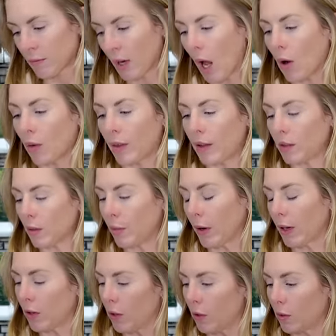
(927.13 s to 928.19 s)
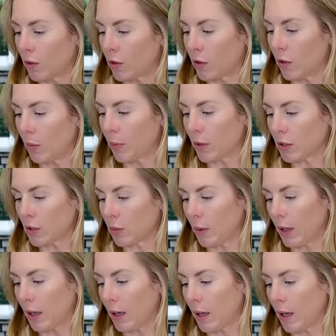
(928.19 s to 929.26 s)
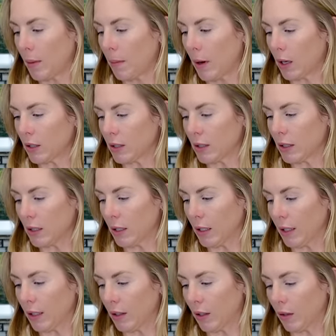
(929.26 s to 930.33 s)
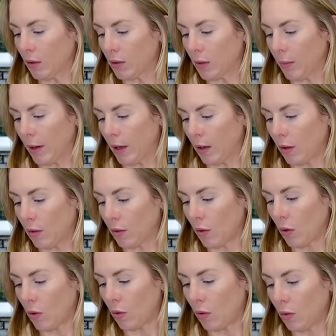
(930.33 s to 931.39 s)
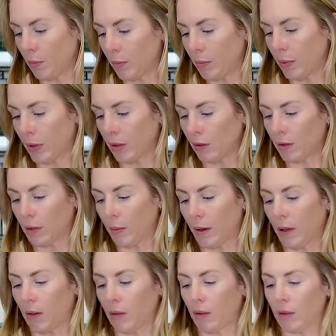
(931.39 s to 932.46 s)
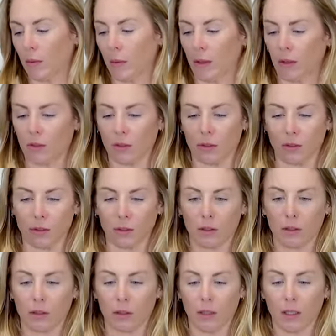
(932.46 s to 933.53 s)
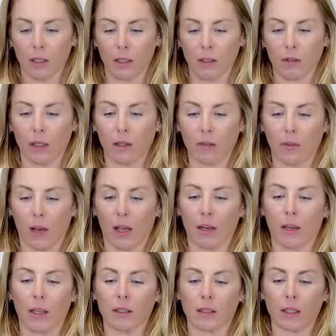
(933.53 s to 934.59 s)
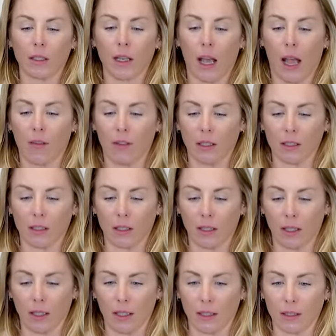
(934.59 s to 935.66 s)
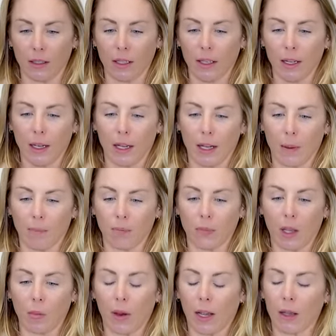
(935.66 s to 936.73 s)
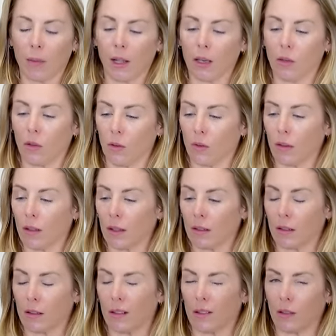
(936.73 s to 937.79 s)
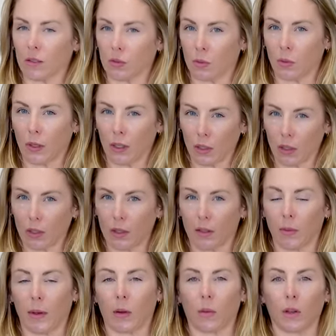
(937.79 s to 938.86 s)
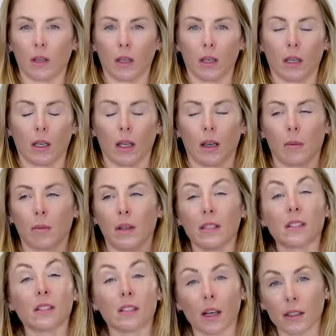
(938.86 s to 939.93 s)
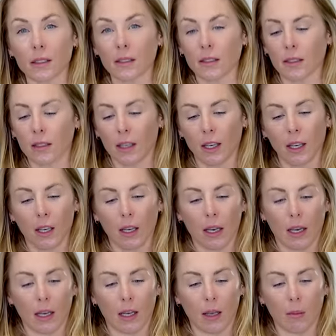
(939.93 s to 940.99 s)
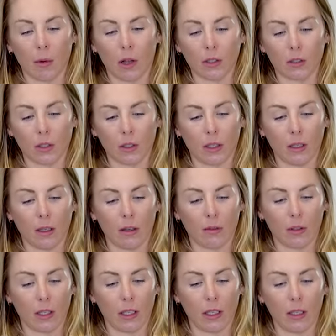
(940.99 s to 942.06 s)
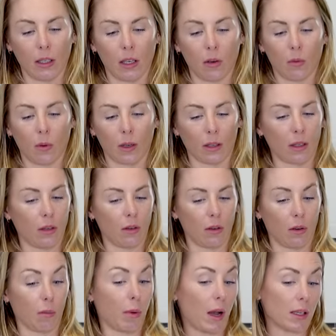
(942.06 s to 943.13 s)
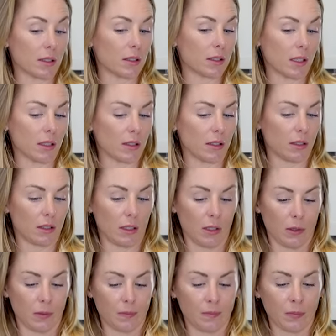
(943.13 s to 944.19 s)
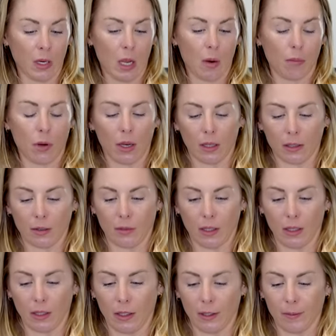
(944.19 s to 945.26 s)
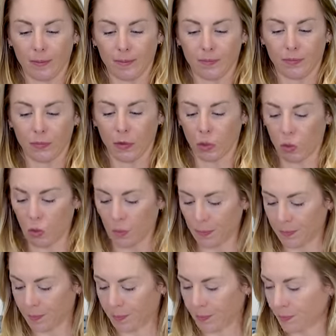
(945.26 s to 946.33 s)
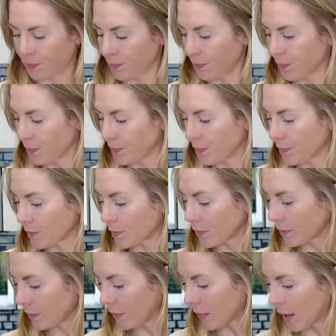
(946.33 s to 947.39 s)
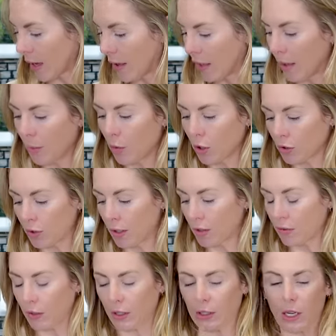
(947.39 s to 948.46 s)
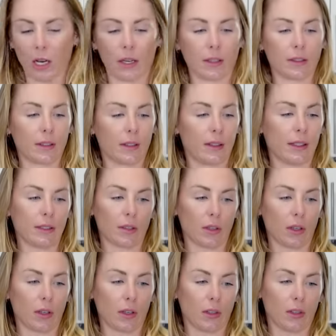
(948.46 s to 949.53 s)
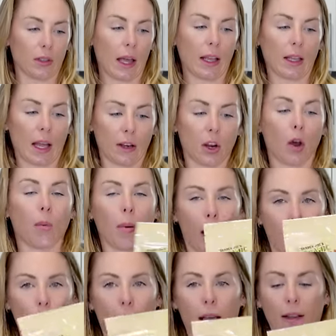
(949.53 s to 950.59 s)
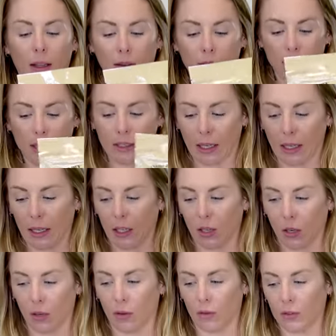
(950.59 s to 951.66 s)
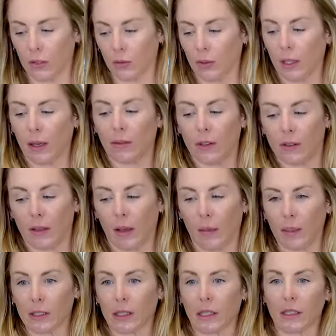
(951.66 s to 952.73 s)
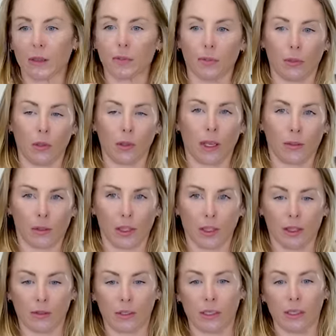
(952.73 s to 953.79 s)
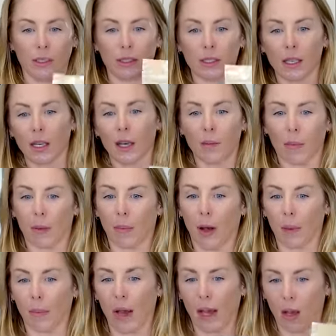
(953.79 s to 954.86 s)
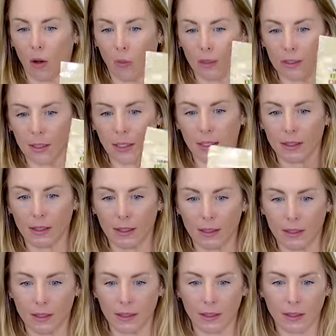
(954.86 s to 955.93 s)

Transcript: Oh, these are brand new, super sweet Marzanino tomatoes, whole peeled tomatoes and tomato juice. That's fun. It's good to have this on hand. Um, they recommend using this because these are sweeter. These make really good uh, pizza sauces. Um, alternatively, what can you do? Pasta sauces too. Product of Italy. Cool. And then more treats for the dogs. These are their, like, I know Pop Pie loves these. I didn't know if she would love the salmon skin. Boo definitely loves these, but Pop Pie always likes these.